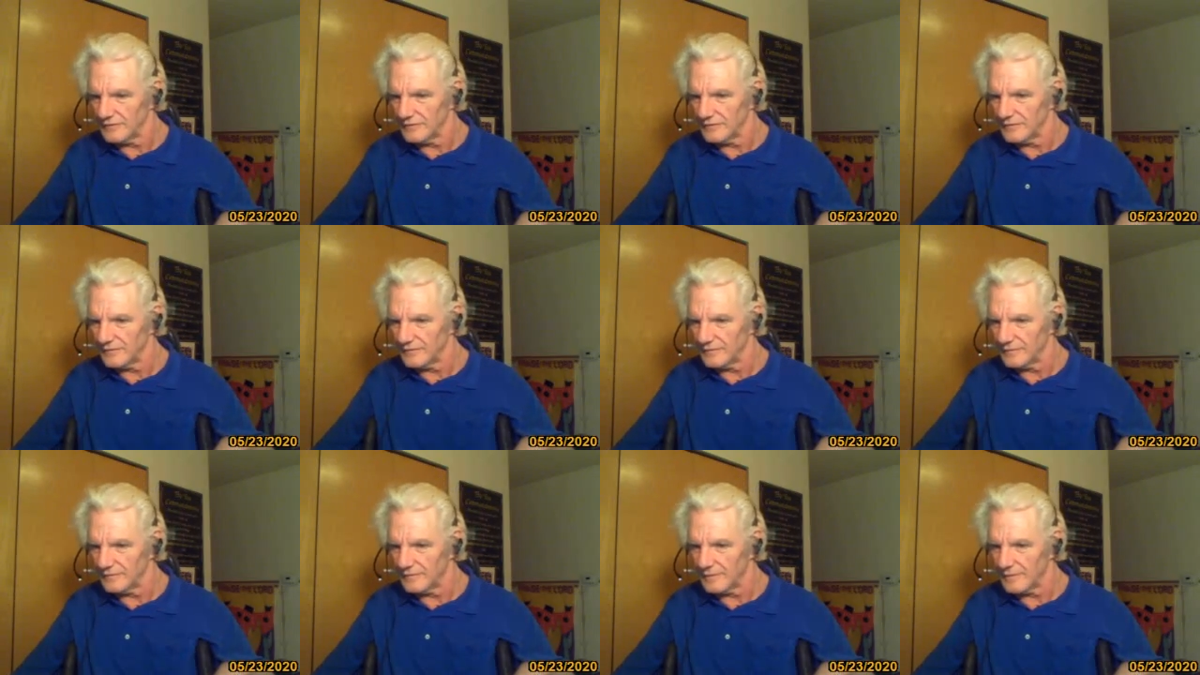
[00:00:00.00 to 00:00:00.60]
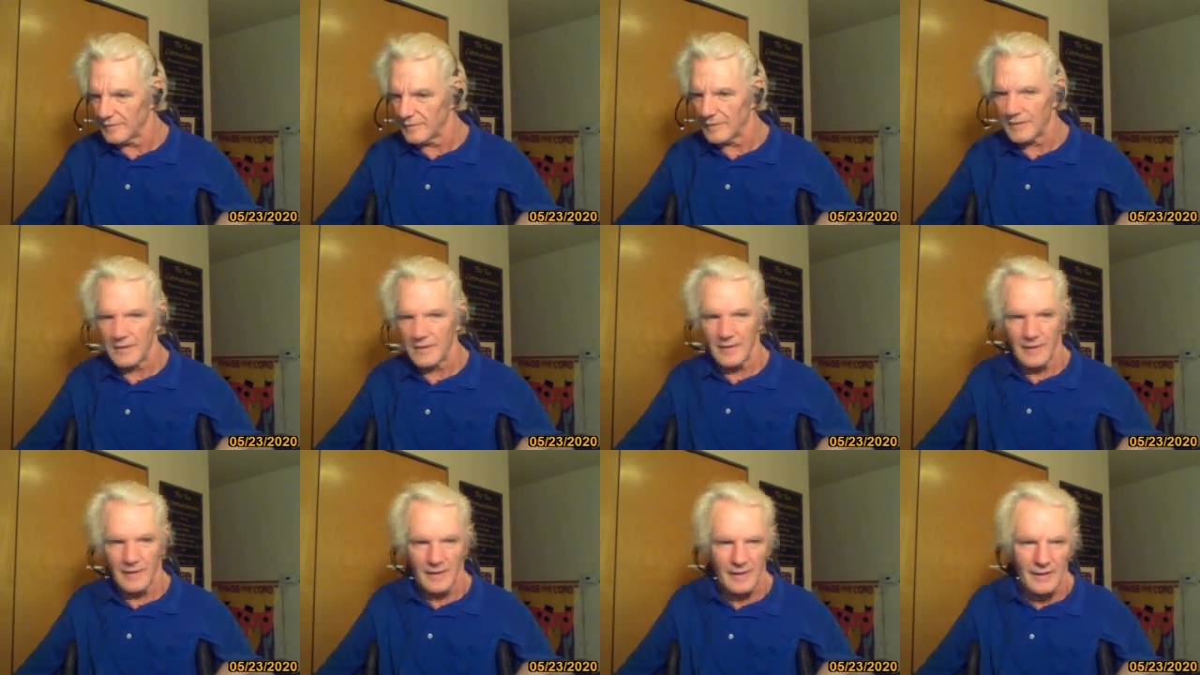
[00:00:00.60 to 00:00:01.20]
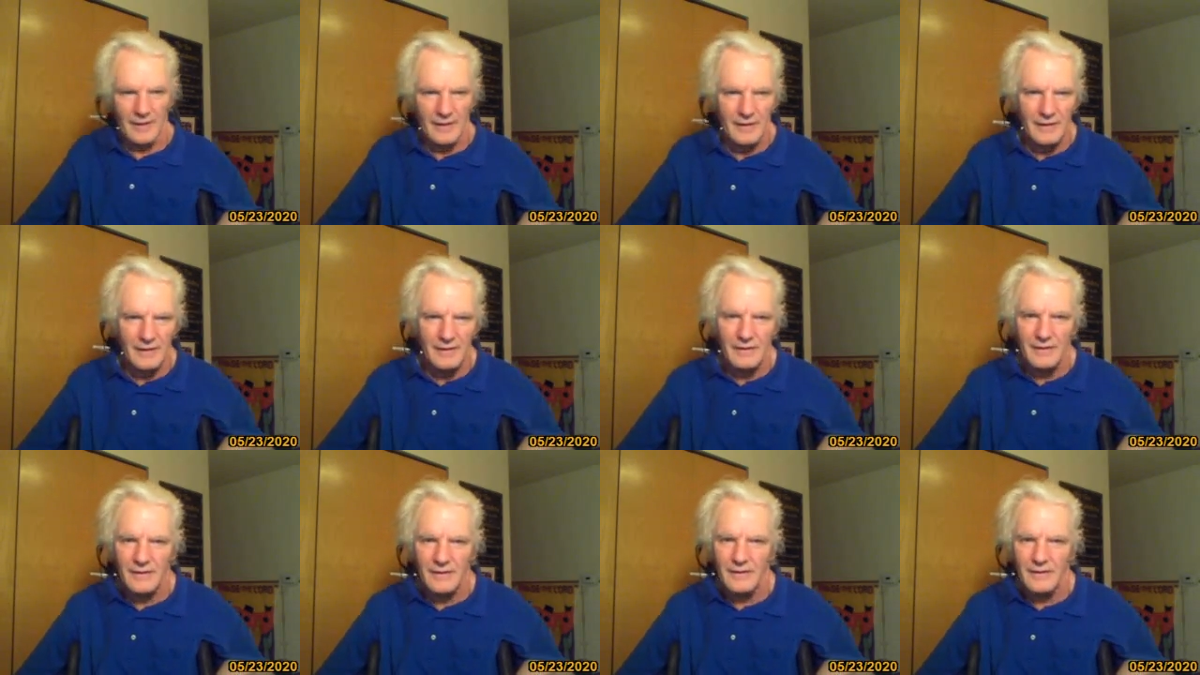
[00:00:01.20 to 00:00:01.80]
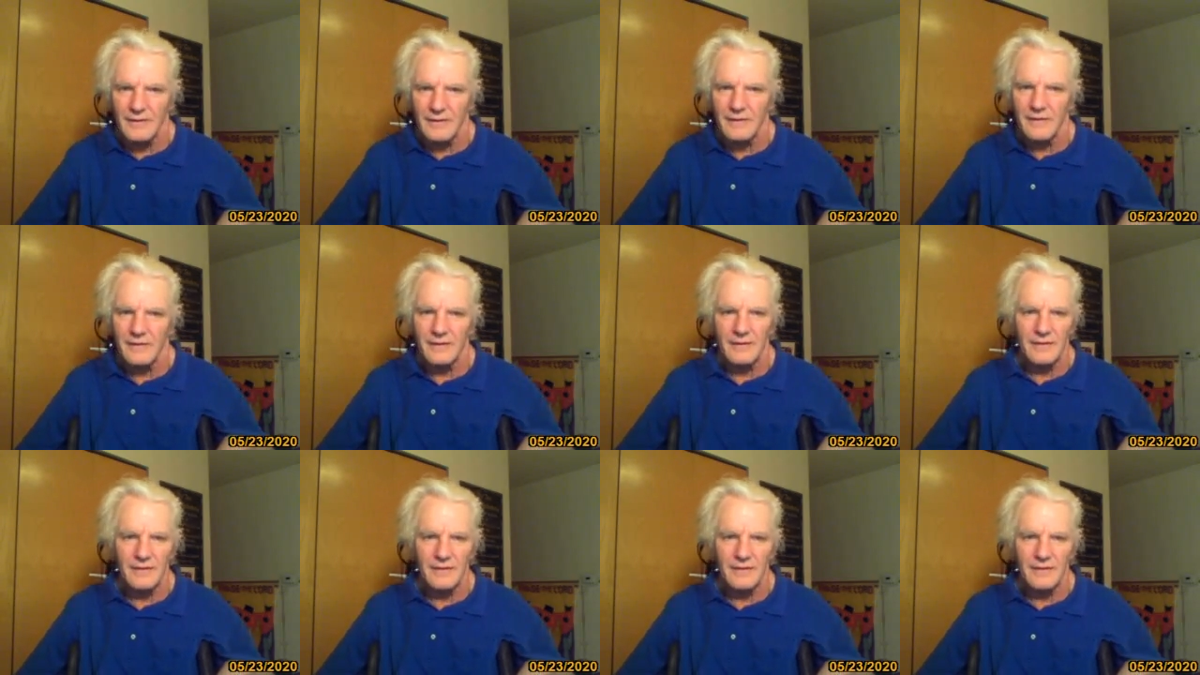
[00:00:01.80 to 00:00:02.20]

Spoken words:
No one is speaking in this clip.